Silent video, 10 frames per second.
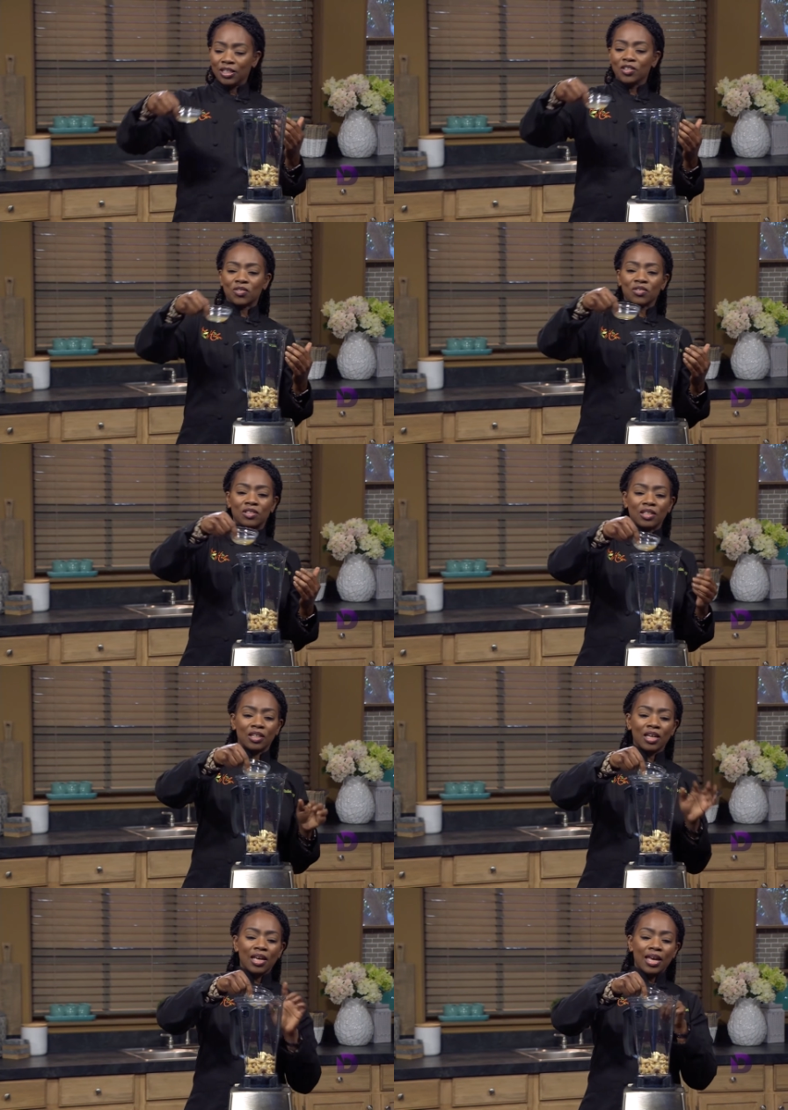
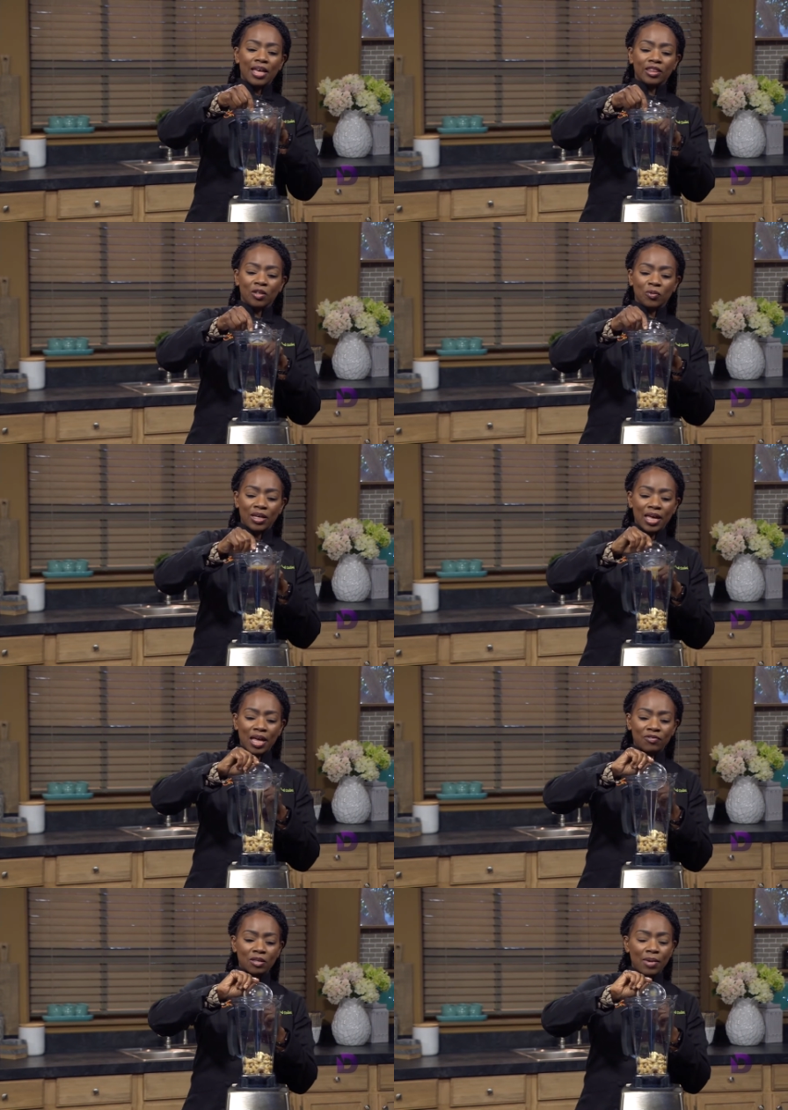interesting. And then we
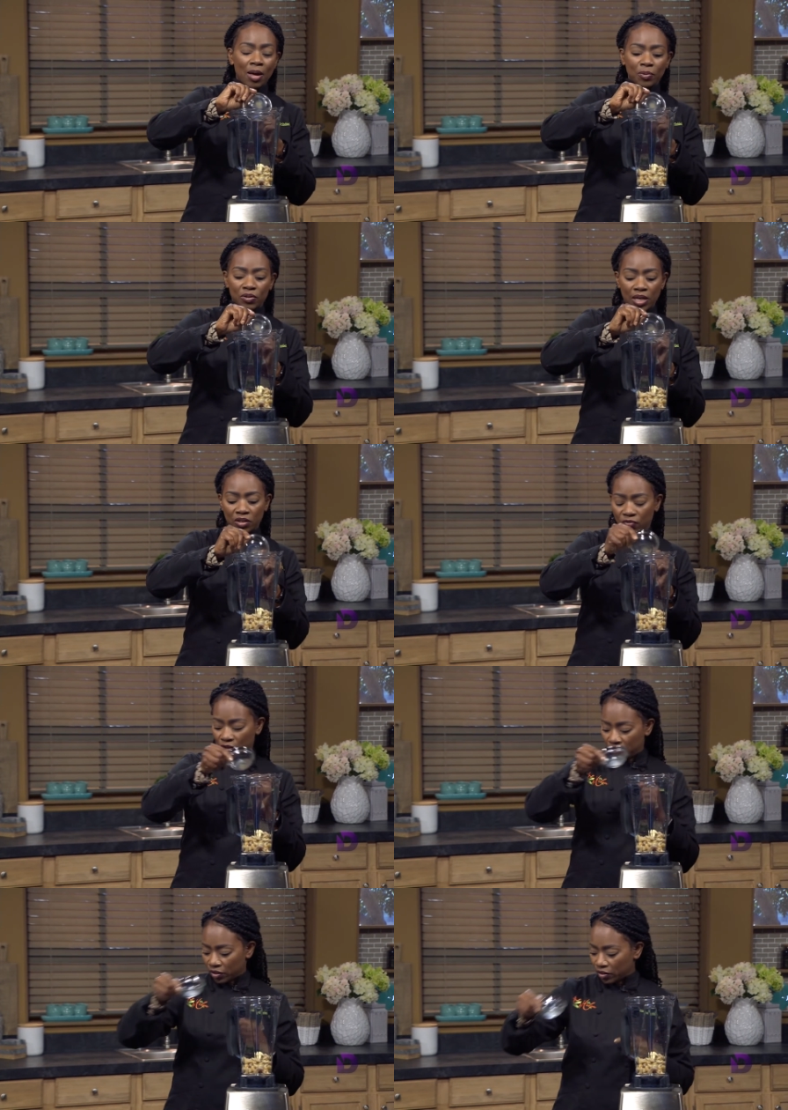have some apple cider
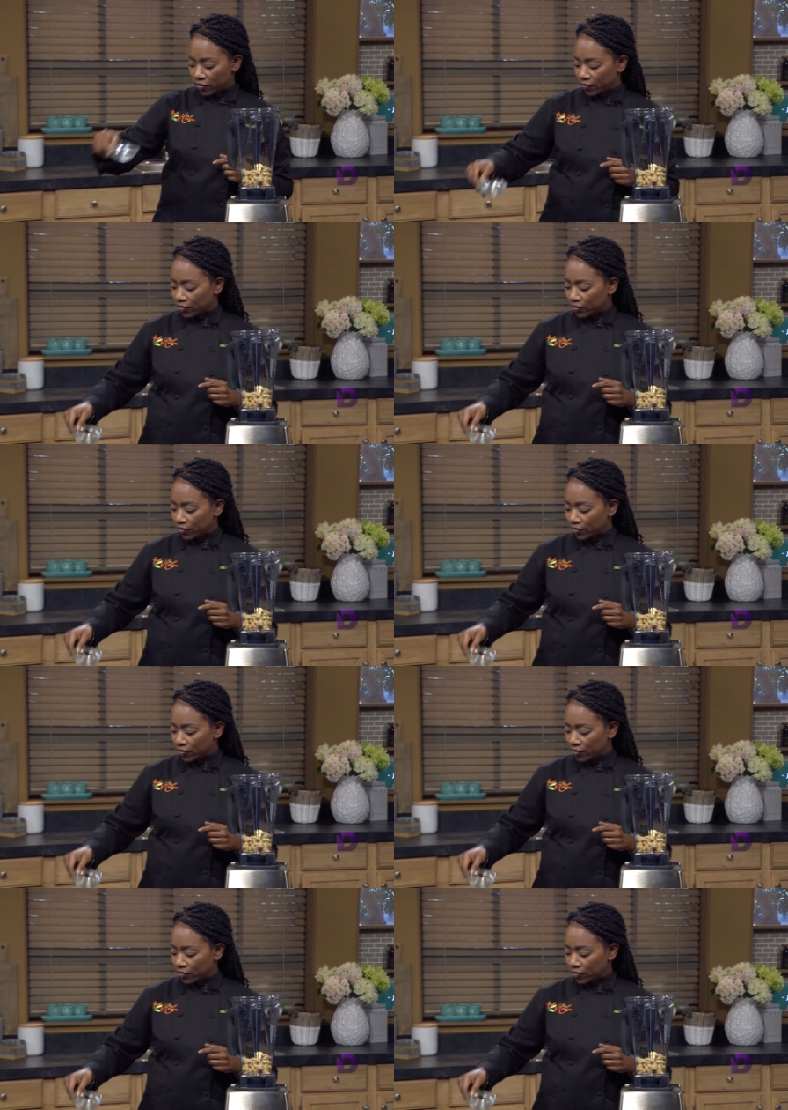vinegar.